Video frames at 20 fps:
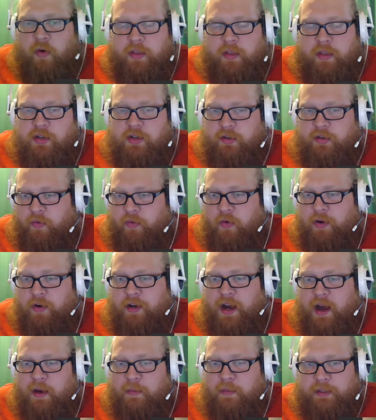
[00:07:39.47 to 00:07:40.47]
That's just
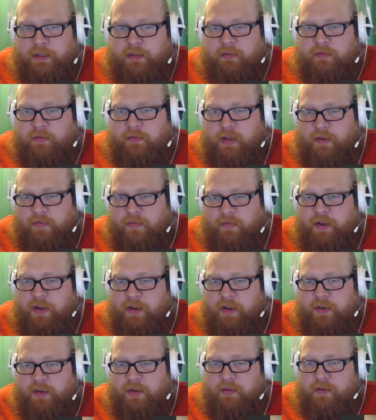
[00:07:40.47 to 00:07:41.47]
4 copies of Left 4
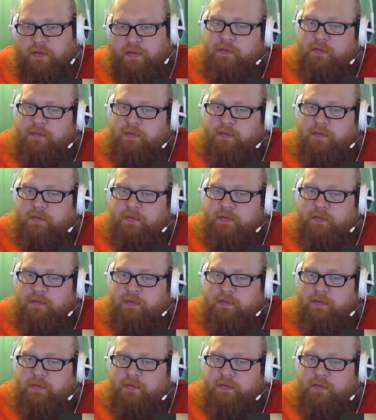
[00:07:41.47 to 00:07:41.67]
Dead 2.